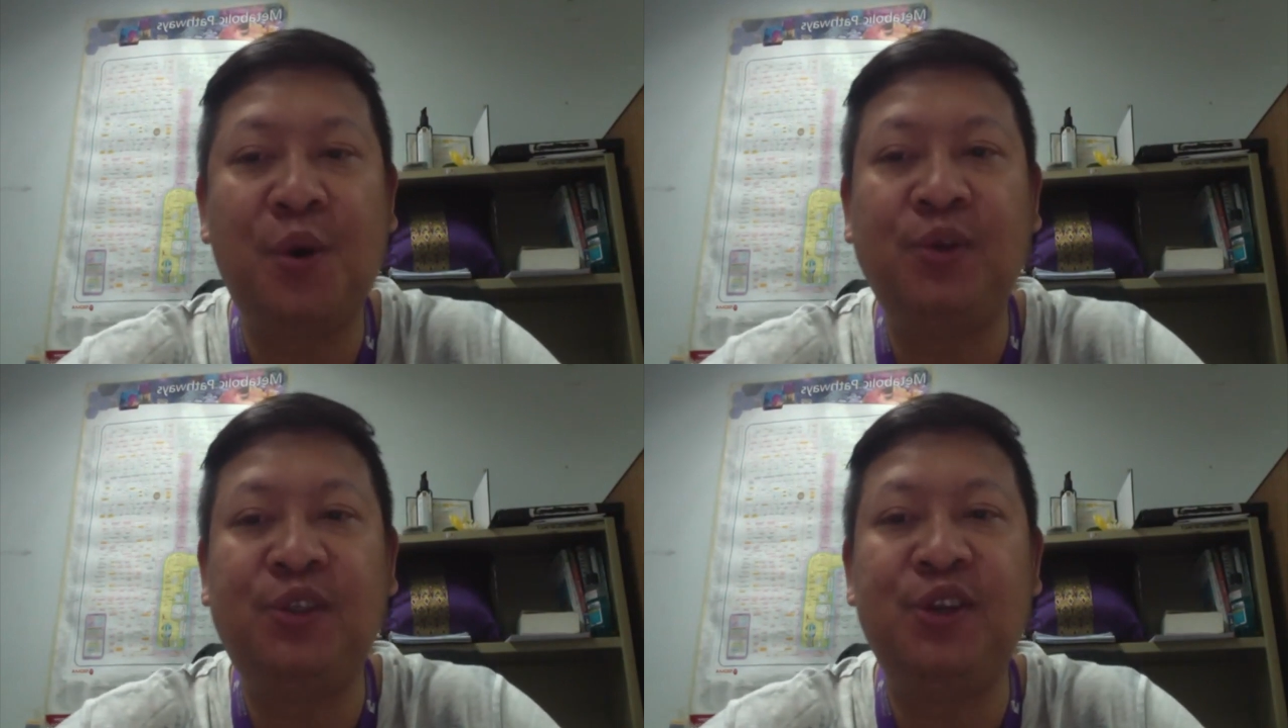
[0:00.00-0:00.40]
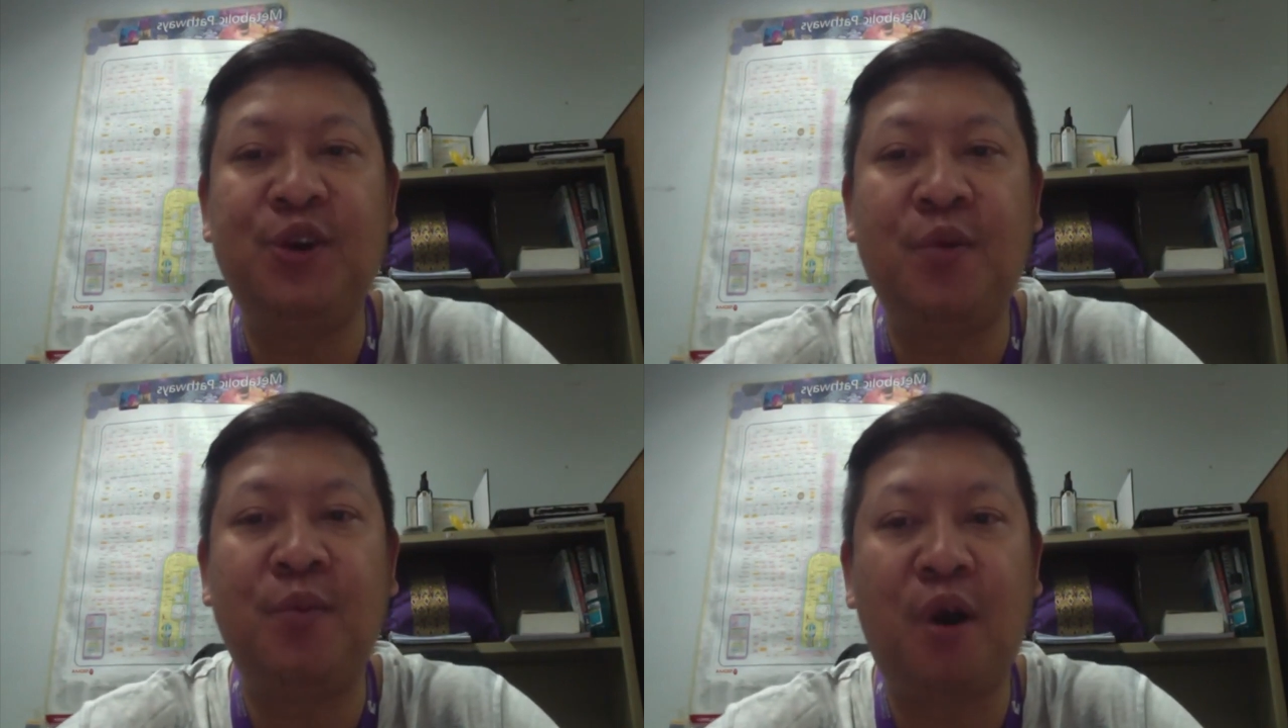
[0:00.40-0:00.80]
whole
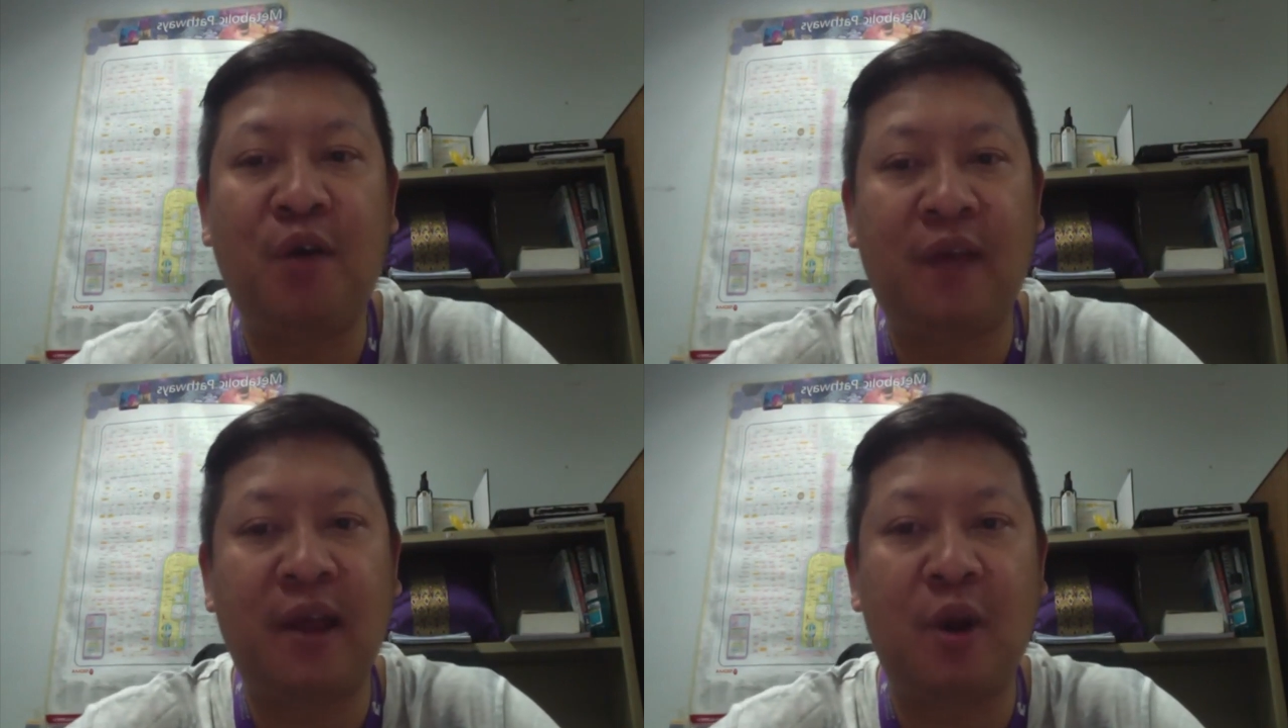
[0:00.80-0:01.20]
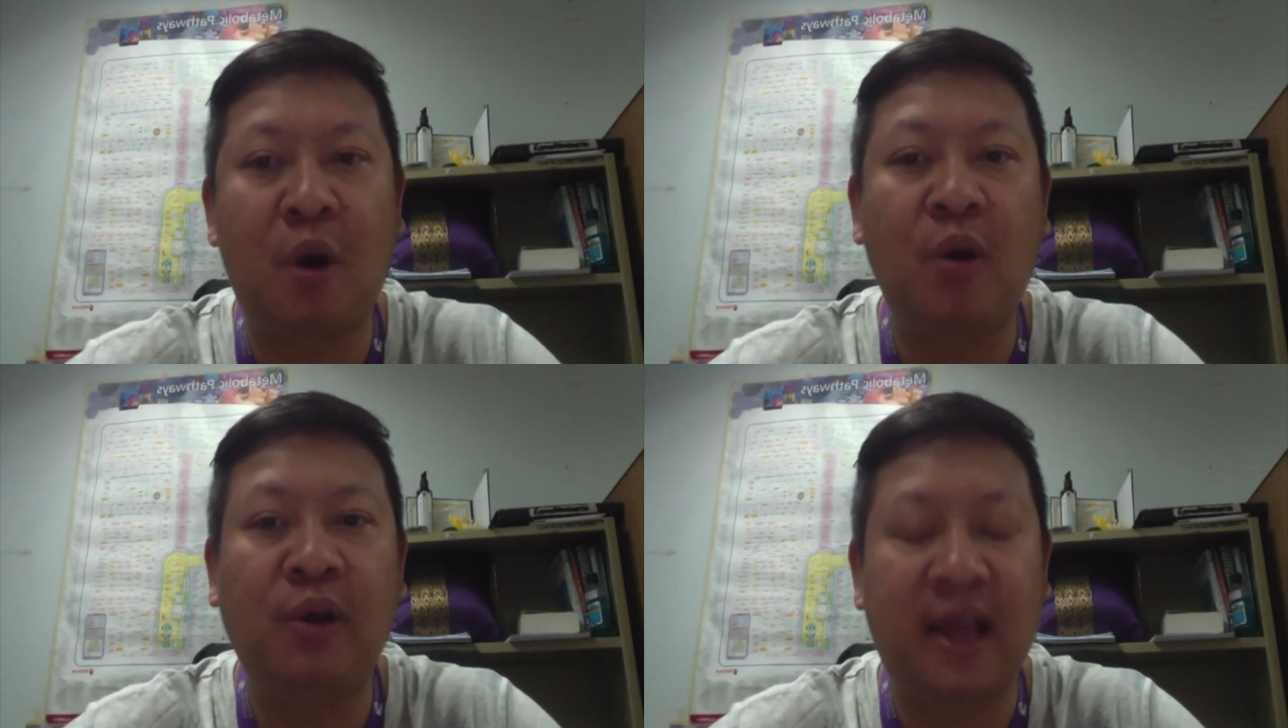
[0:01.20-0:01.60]
genome of an
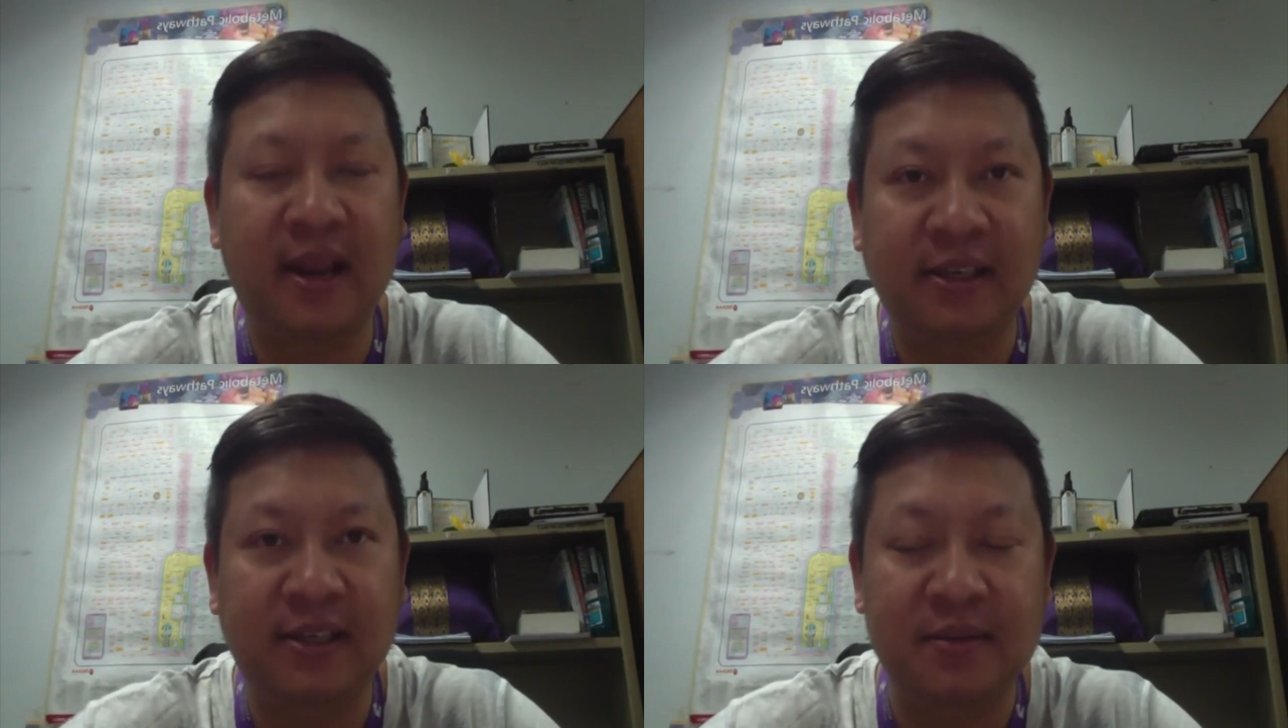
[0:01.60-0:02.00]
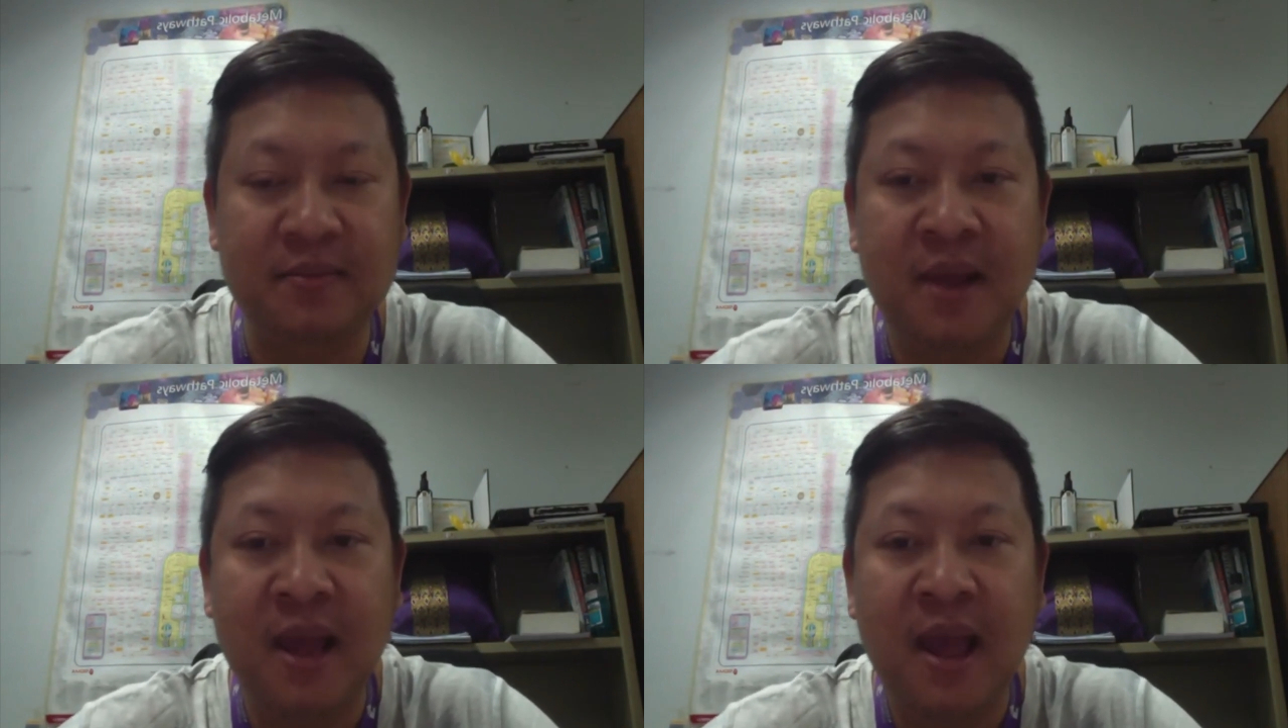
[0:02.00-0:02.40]

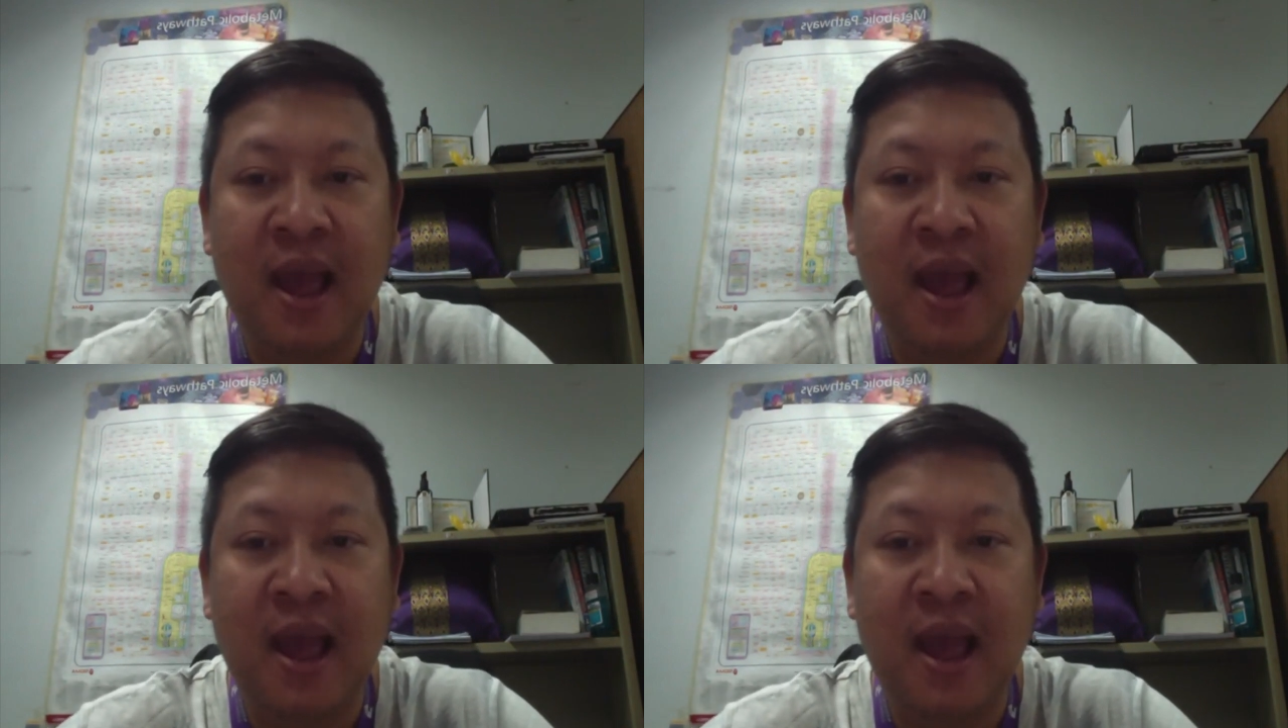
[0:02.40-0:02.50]
organism